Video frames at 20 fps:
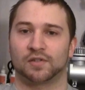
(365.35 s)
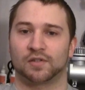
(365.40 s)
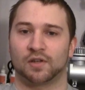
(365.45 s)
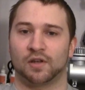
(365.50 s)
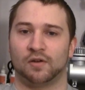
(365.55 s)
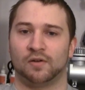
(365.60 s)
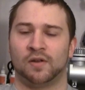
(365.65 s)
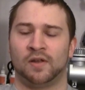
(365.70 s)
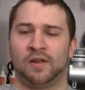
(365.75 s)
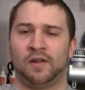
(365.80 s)

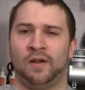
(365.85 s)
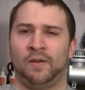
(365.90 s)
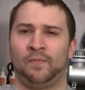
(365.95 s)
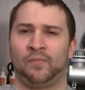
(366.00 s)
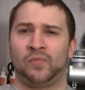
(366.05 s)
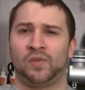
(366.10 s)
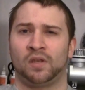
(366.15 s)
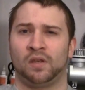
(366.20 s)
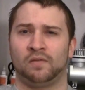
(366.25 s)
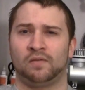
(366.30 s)
So
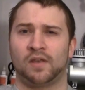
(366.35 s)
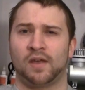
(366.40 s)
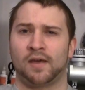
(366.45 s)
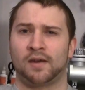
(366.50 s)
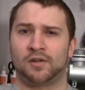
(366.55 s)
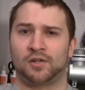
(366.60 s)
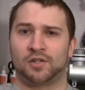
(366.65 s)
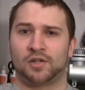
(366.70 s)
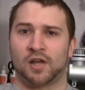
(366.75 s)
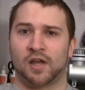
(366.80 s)
give
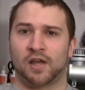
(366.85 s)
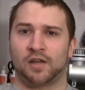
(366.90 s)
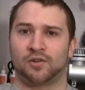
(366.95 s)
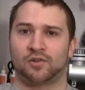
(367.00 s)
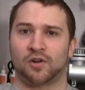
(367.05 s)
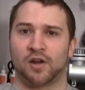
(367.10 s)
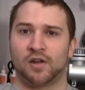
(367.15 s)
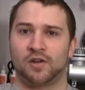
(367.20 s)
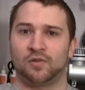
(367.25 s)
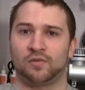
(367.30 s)
that a shot.
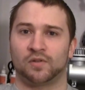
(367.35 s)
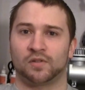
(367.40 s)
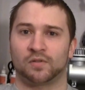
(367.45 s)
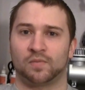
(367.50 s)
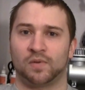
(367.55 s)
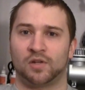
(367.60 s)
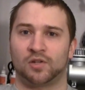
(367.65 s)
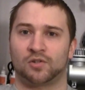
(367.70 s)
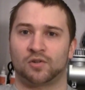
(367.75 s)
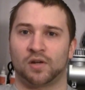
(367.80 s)
Try doing as
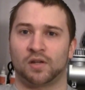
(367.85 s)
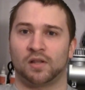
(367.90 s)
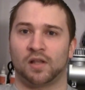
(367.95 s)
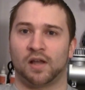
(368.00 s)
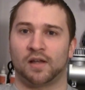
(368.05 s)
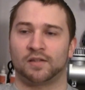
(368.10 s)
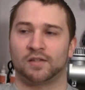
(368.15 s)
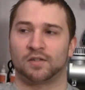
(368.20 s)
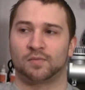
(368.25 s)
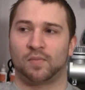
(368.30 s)
many straight
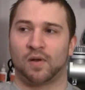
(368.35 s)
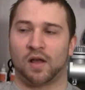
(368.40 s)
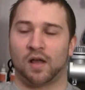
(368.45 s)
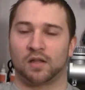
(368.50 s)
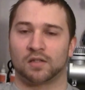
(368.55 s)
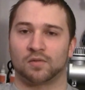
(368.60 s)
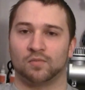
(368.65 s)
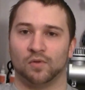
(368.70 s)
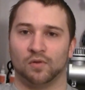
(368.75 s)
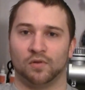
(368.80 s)
lines as
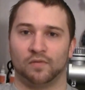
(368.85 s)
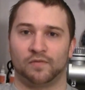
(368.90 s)
possible.